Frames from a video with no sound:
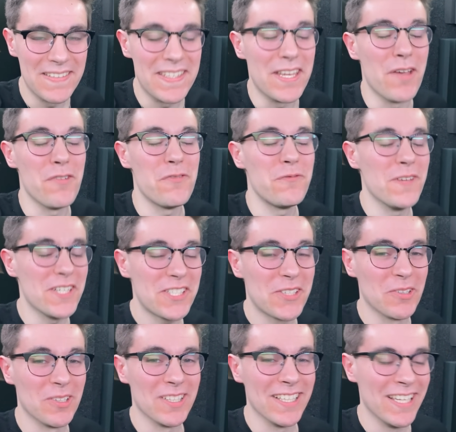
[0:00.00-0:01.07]
The
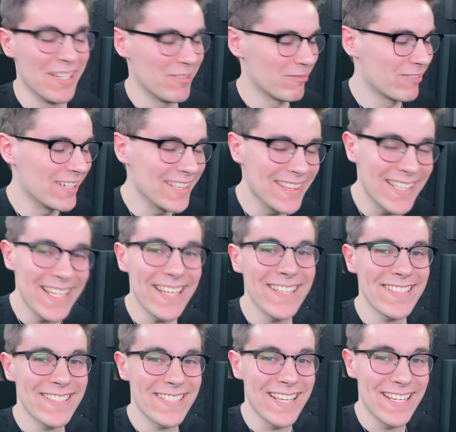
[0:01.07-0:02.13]
official
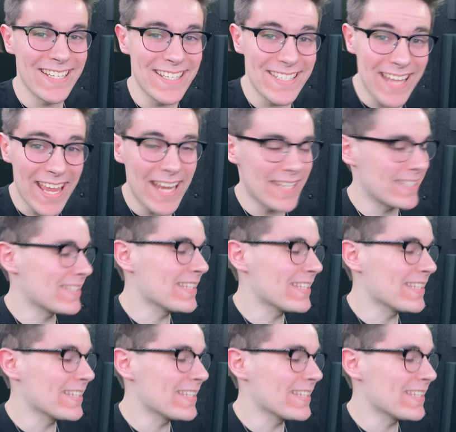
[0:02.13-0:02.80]
release date,